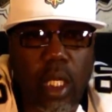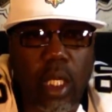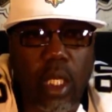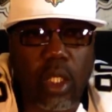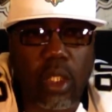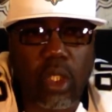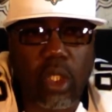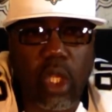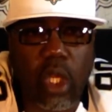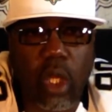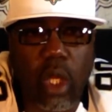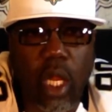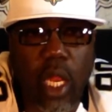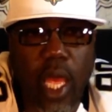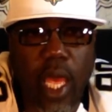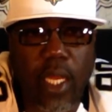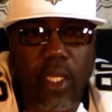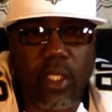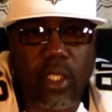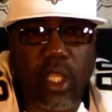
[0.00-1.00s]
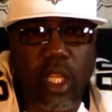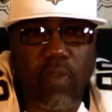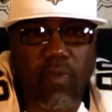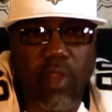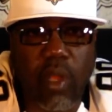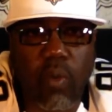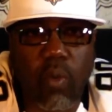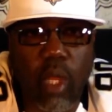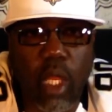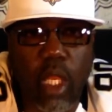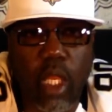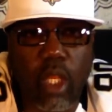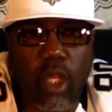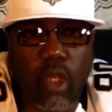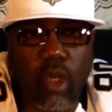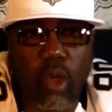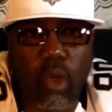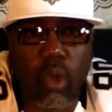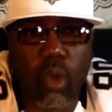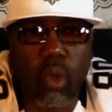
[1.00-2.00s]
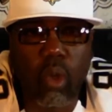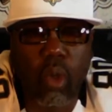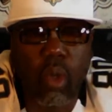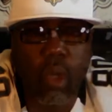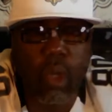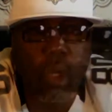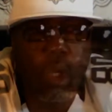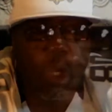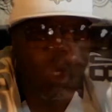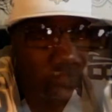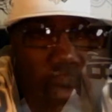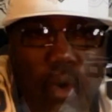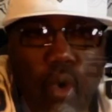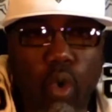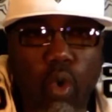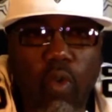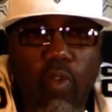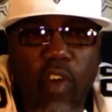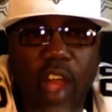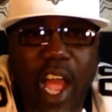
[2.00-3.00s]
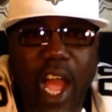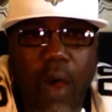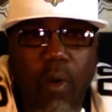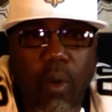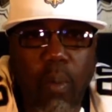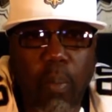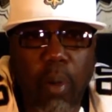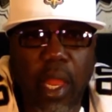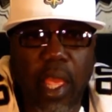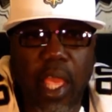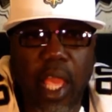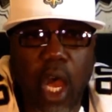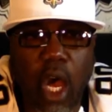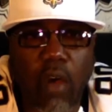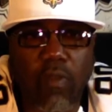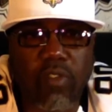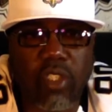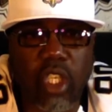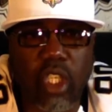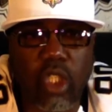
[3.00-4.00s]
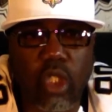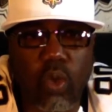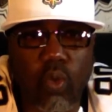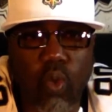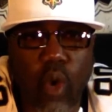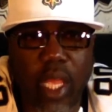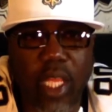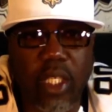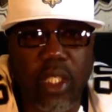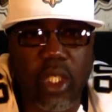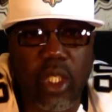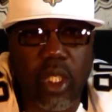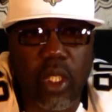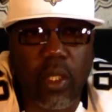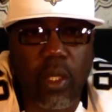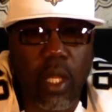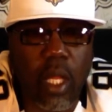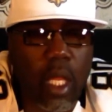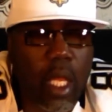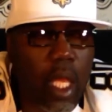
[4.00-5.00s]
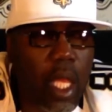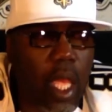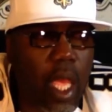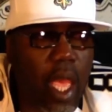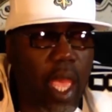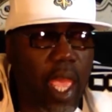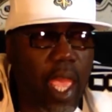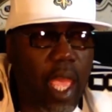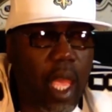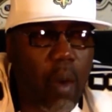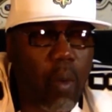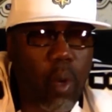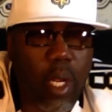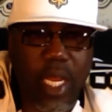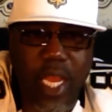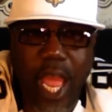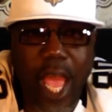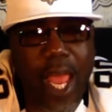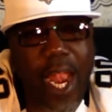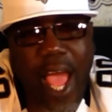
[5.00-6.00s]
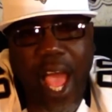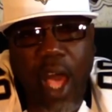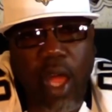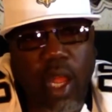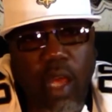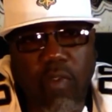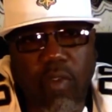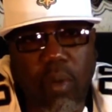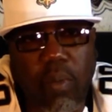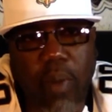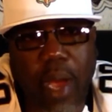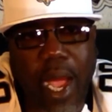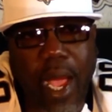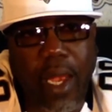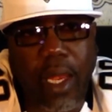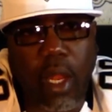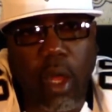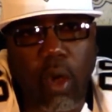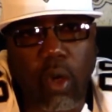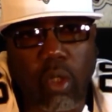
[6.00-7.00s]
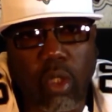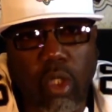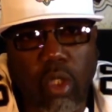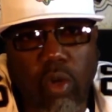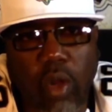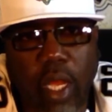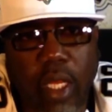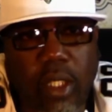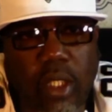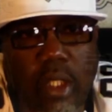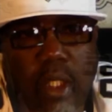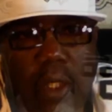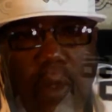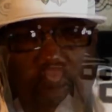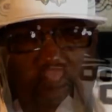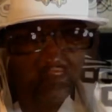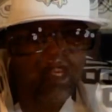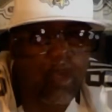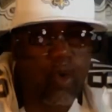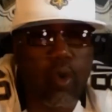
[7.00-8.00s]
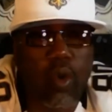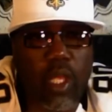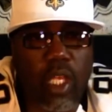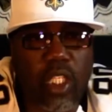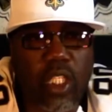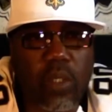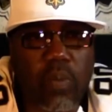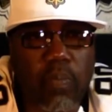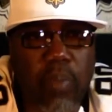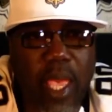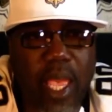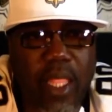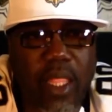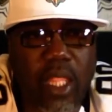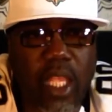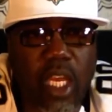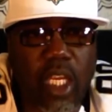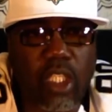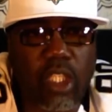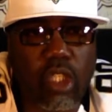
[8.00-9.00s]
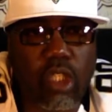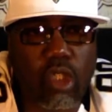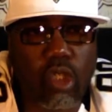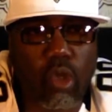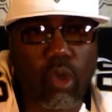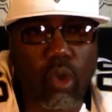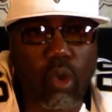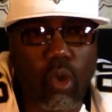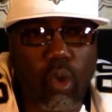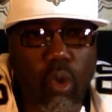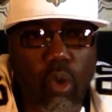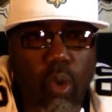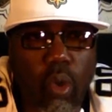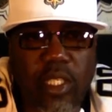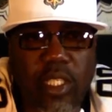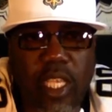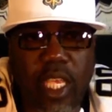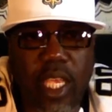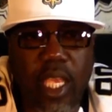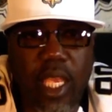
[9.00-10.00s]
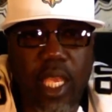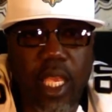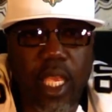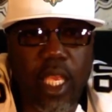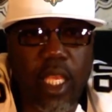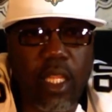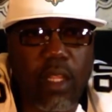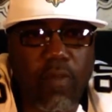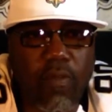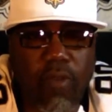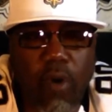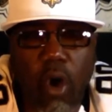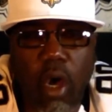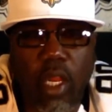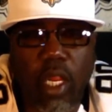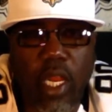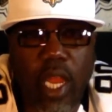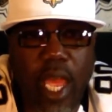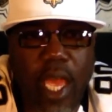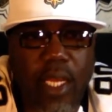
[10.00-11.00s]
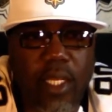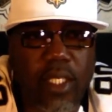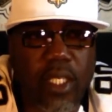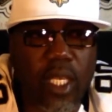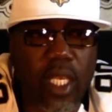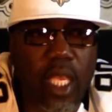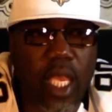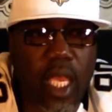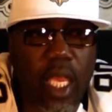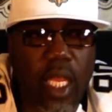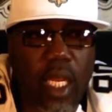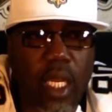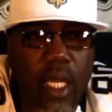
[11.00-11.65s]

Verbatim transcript: There's still a lot of stuff that we can do to improve our playoff situation, and we're not out of it by a long stretch. I do expect us to see the 49ers again.